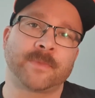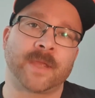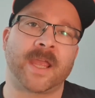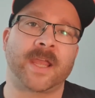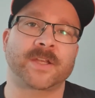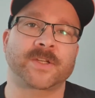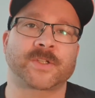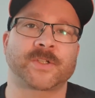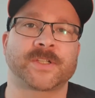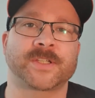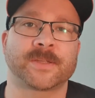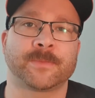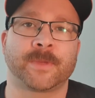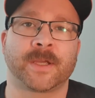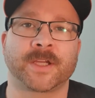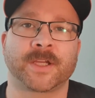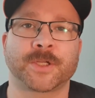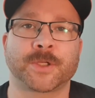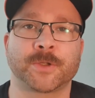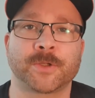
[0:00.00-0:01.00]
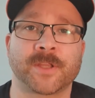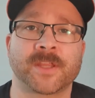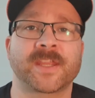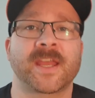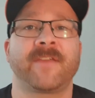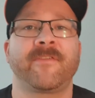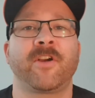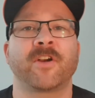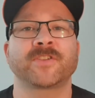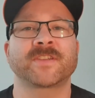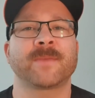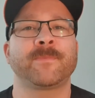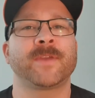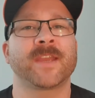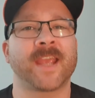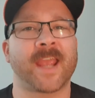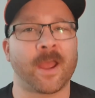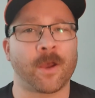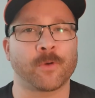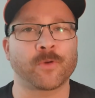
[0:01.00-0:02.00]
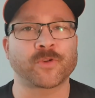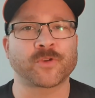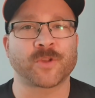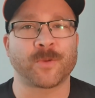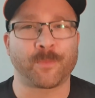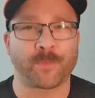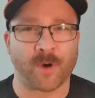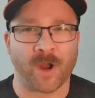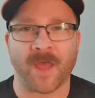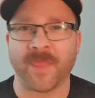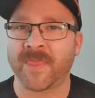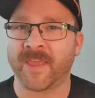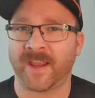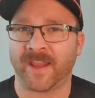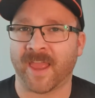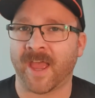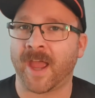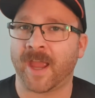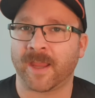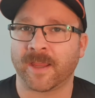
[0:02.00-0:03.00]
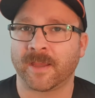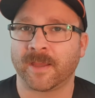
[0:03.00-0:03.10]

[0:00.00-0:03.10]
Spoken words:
extras to make sure that they've got something else to brighten their day.